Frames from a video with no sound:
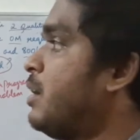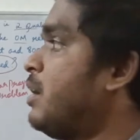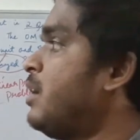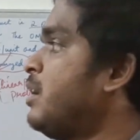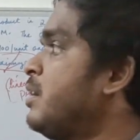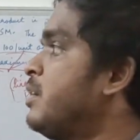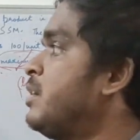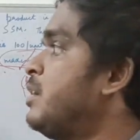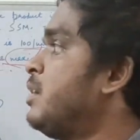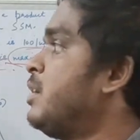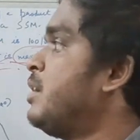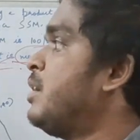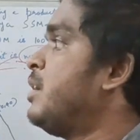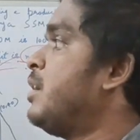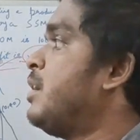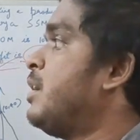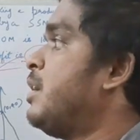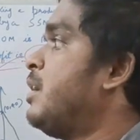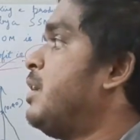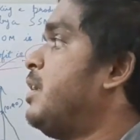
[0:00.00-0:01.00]
a
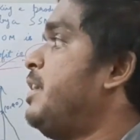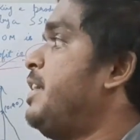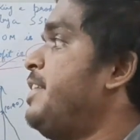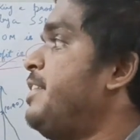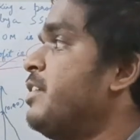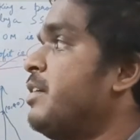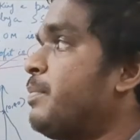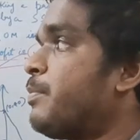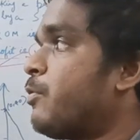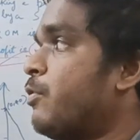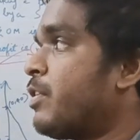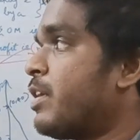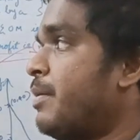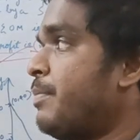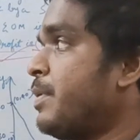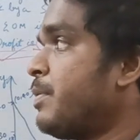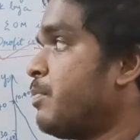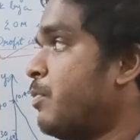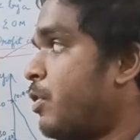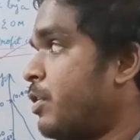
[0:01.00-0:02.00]
linear
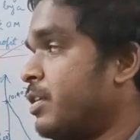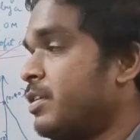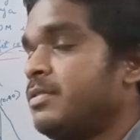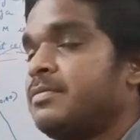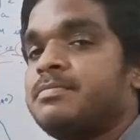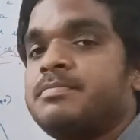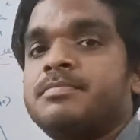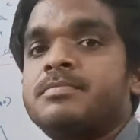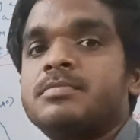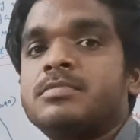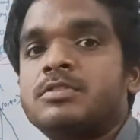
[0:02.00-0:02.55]
programming model